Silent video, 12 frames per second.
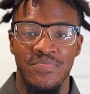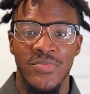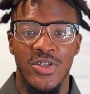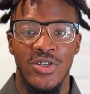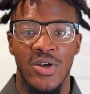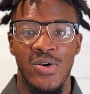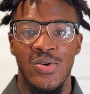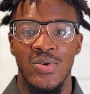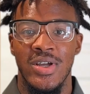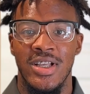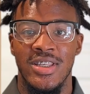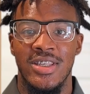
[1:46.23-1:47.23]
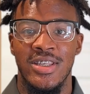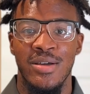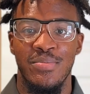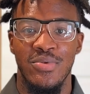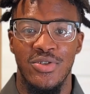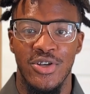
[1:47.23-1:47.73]
So in
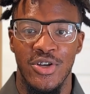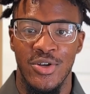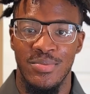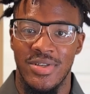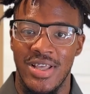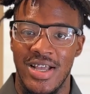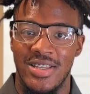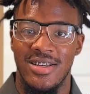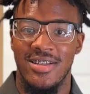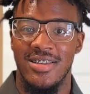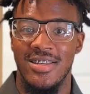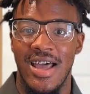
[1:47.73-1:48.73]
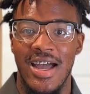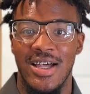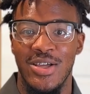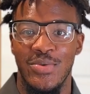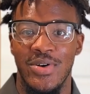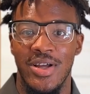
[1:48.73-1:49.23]
simple terms, that's exactly
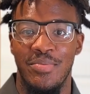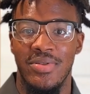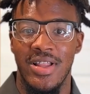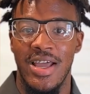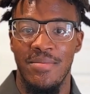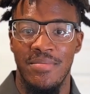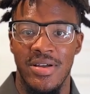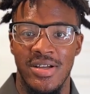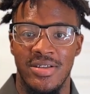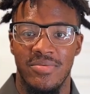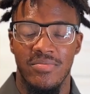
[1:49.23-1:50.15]
what a plant-based